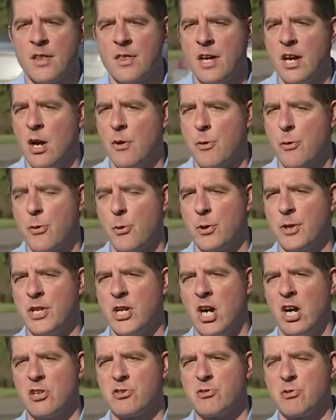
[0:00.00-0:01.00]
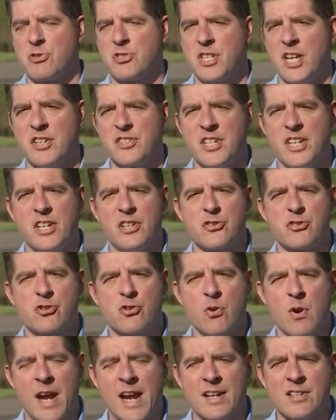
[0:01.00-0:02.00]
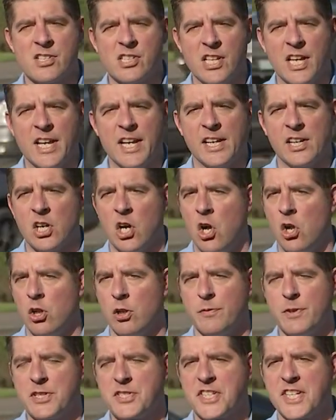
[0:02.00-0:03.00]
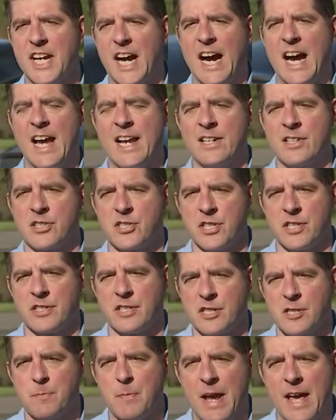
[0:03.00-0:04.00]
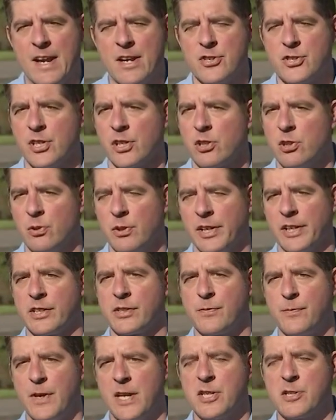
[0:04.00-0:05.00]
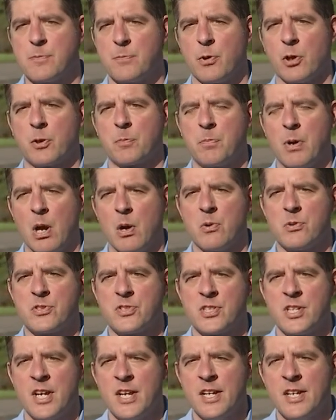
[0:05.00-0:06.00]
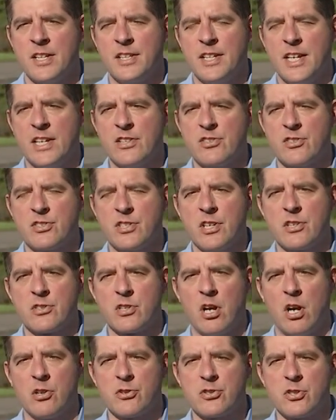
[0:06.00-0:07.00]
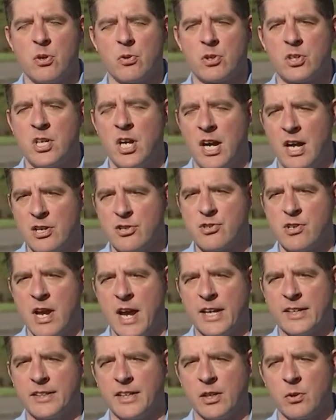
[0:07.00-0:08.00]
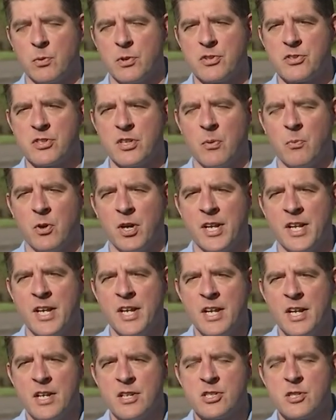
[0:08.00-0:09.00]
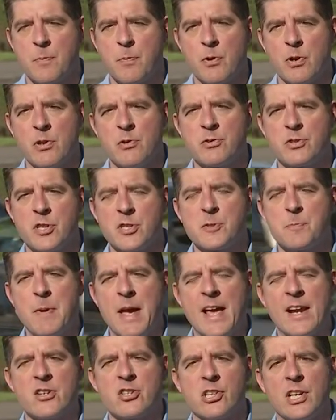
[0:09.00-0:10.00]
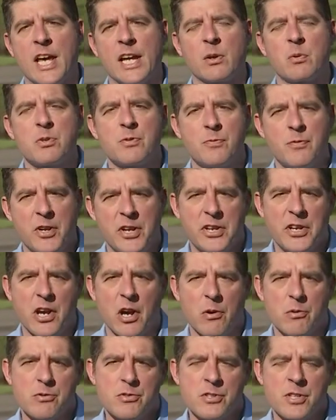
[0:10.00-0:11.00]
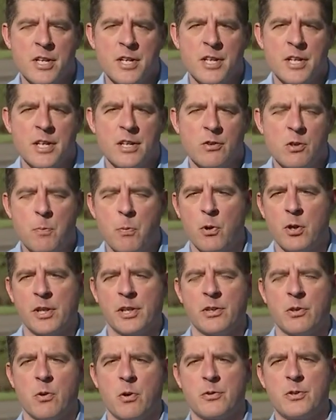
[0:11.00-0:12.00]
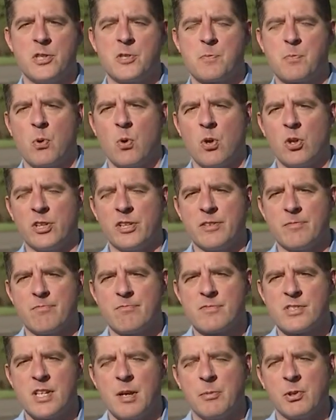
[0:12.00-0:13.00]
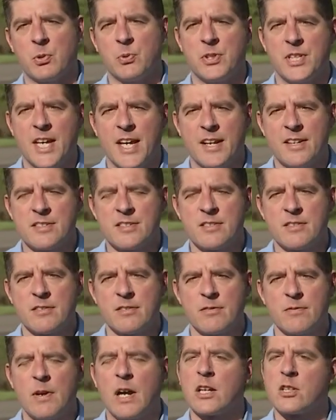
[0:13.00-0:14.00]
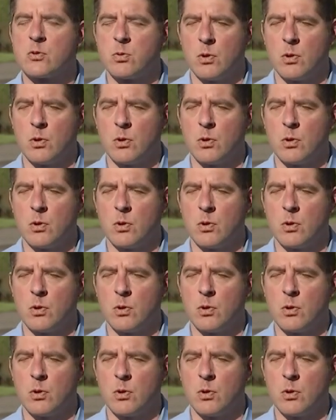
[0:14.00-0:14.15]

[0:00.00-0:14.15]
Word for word: The health authority also says it is translating all of its guidance into Spanish, including its Facebook posts. The agency is also contracting with someone to produce Spanish language videos. Reporting in Northeast Portland, Simon Gutierrez, Fox